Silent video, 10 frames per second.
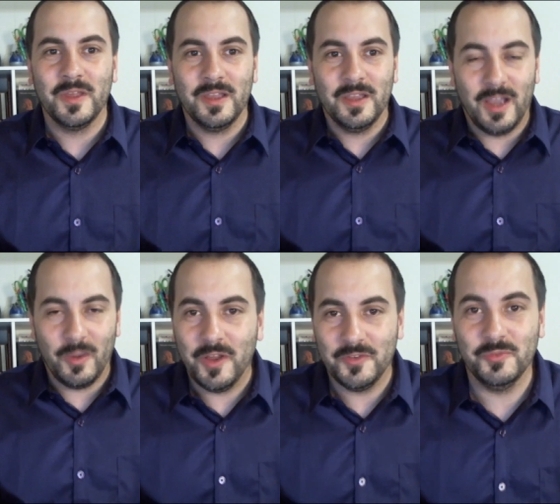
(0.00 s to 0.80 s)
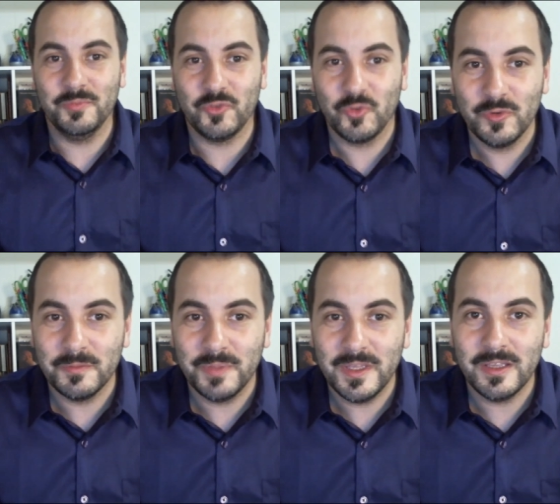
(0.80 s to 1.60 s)
I want to truly
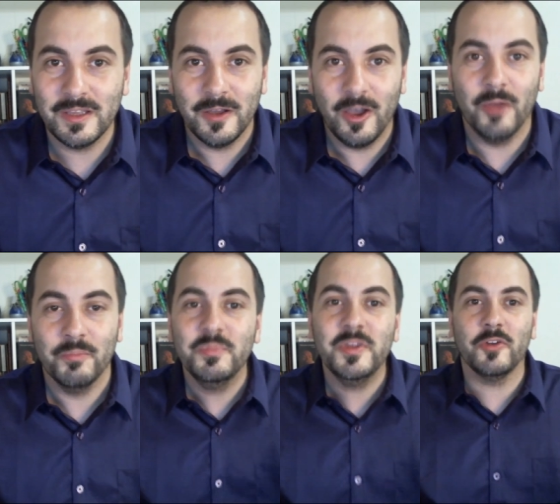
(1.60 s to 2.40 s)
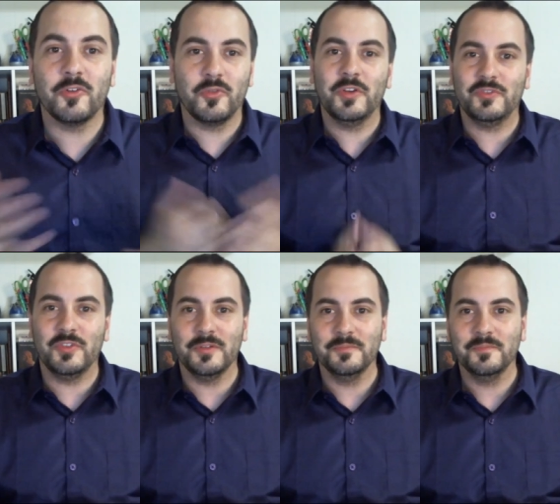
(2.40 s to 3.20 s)
be a mere Christian.